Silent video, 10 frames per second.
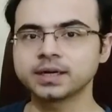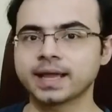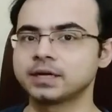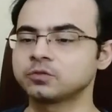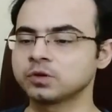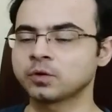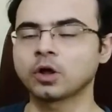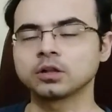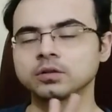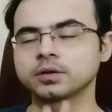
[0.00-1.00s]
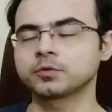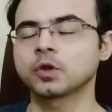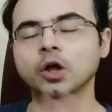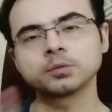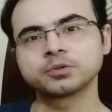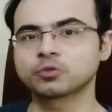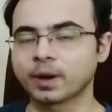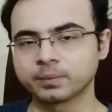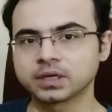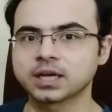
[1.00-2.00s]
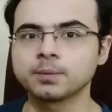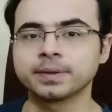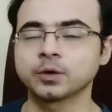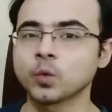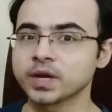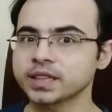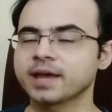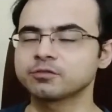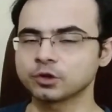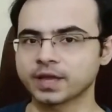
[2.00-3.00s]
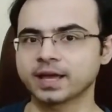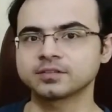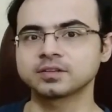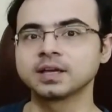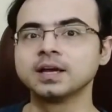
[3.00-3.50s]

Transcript: and it will all be scrambled up, and the queens have to guess